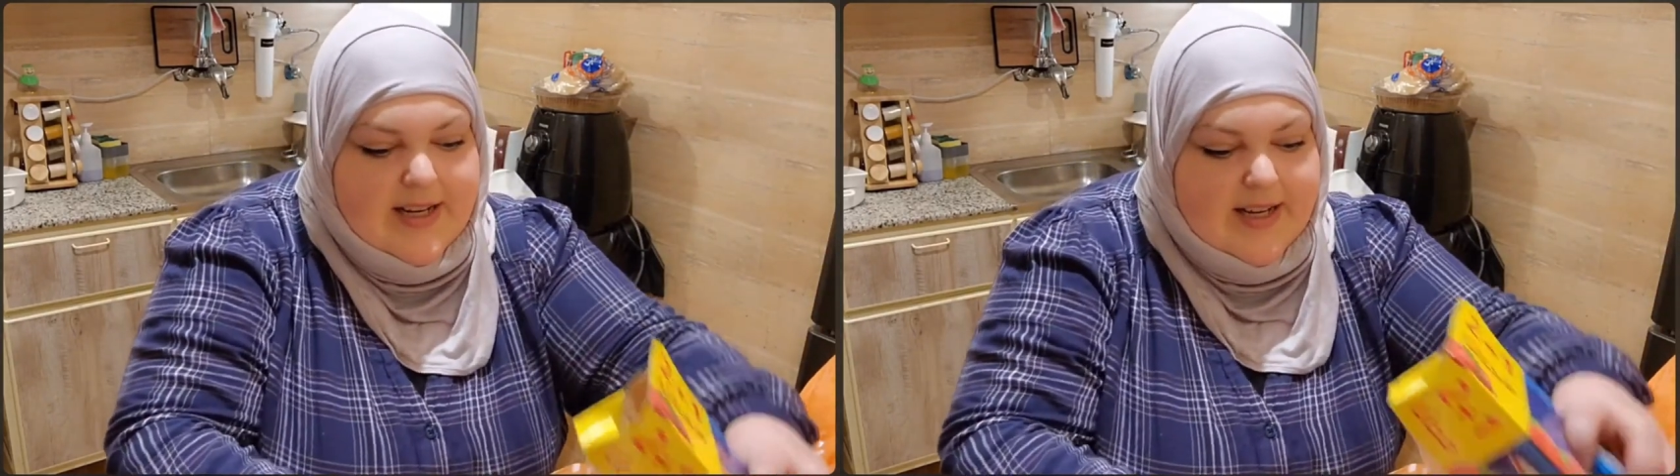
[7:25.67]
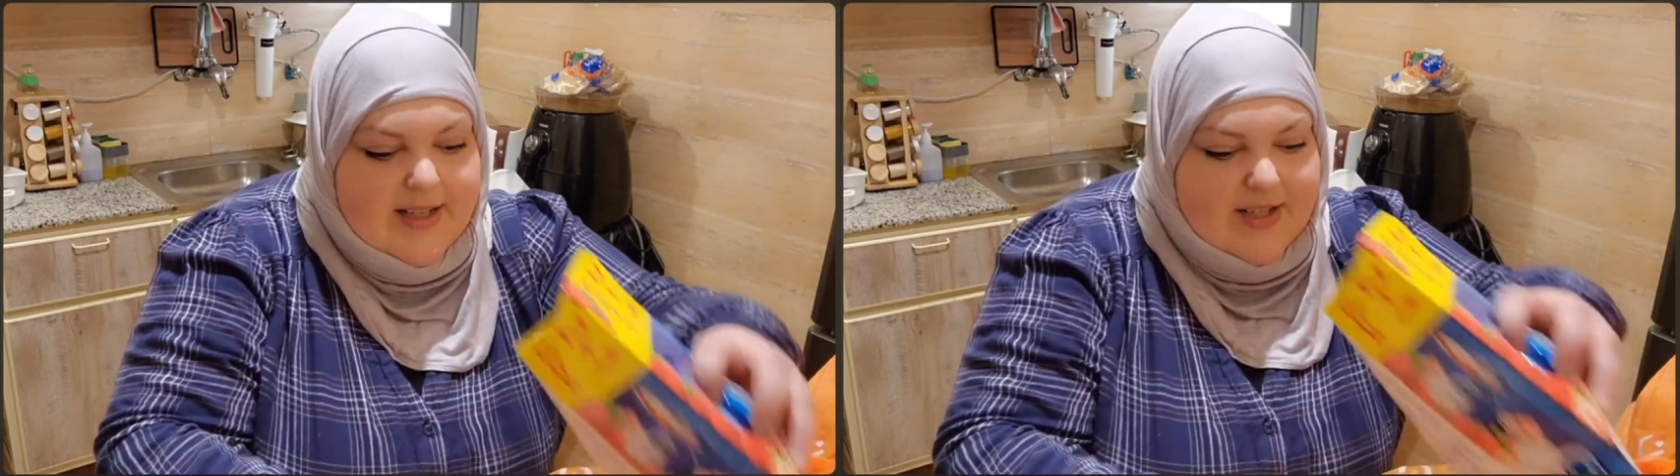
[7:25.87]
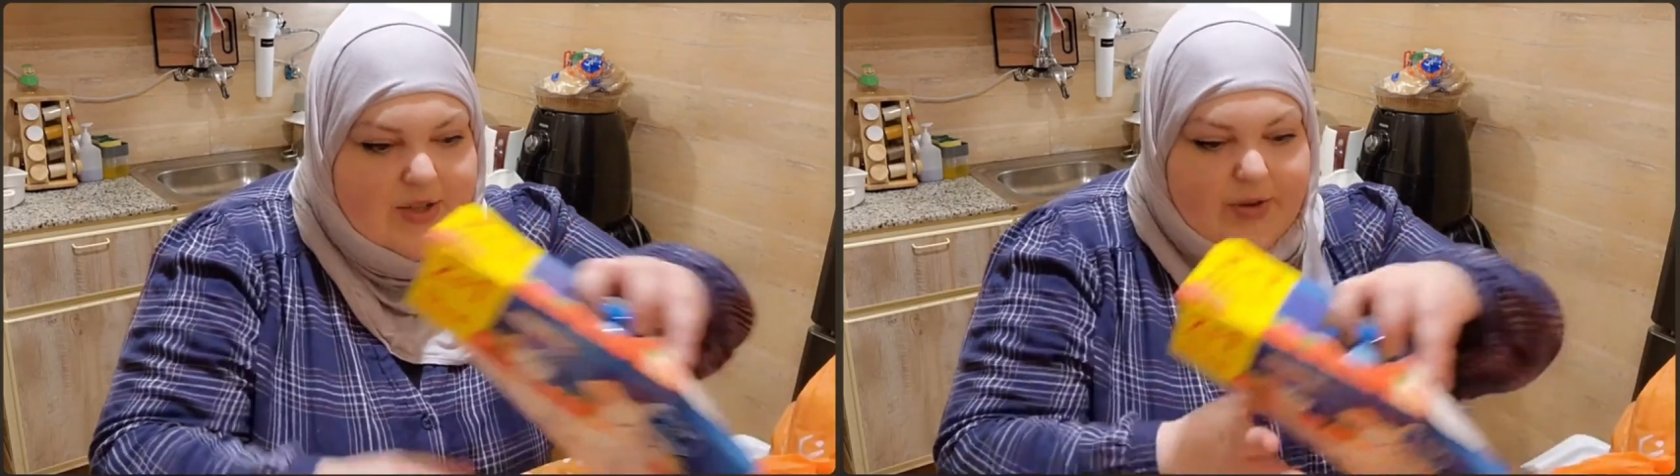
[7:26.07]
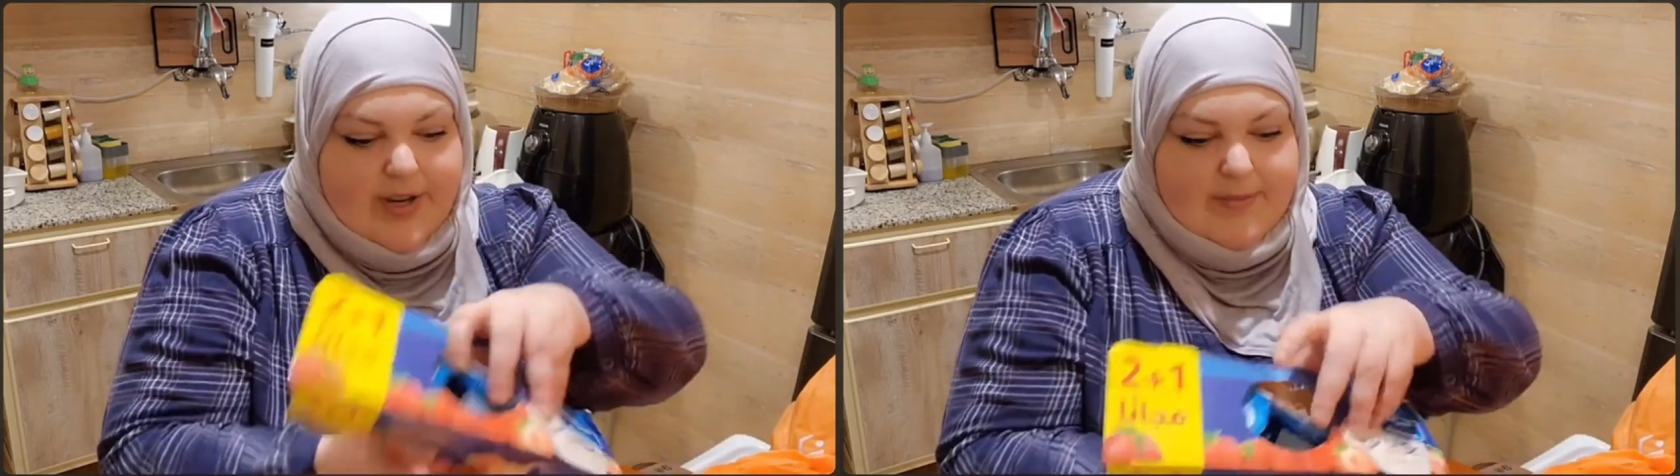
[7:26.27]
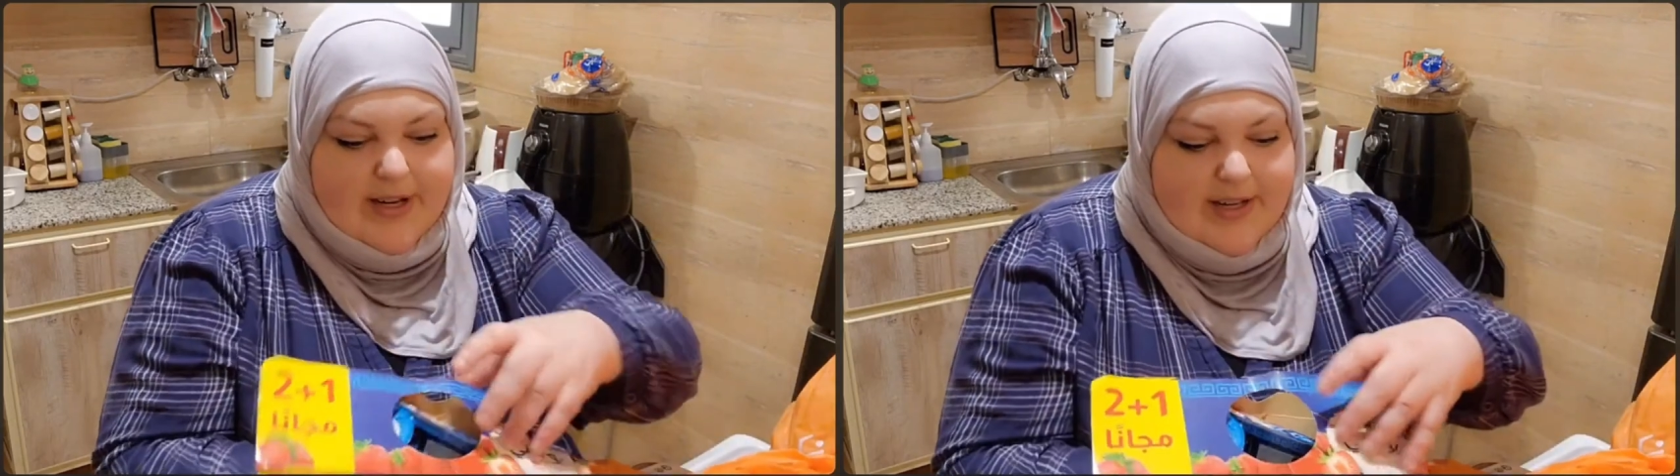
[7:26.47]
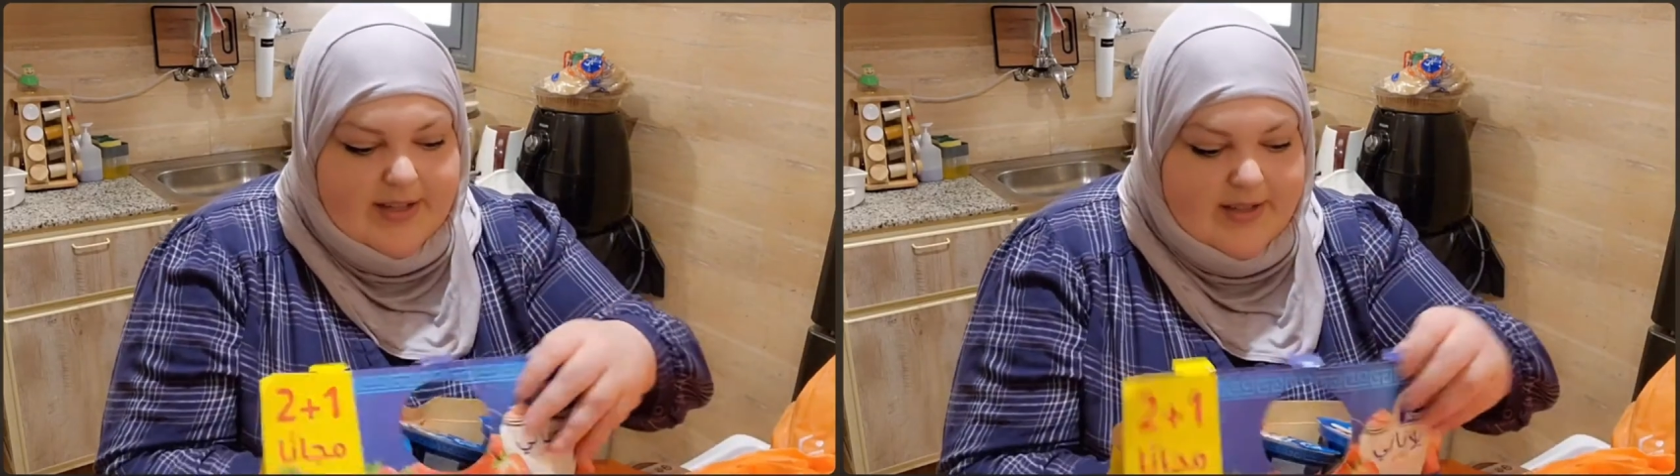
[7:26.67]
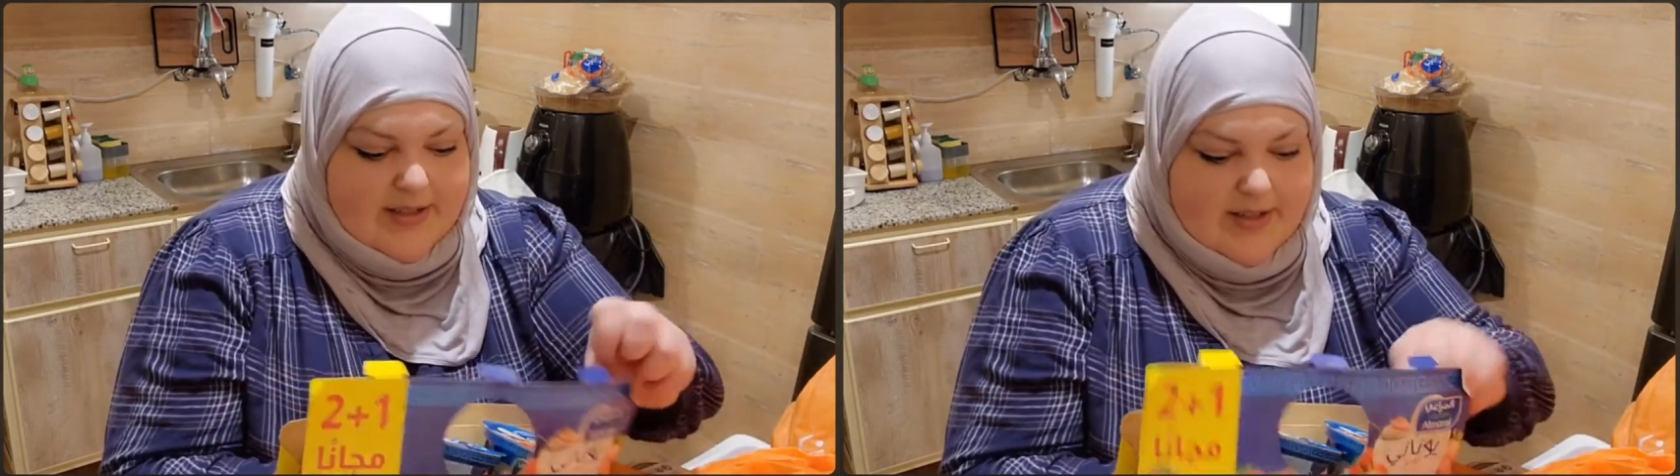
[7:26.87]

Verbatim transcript: This kind of got destroyed, but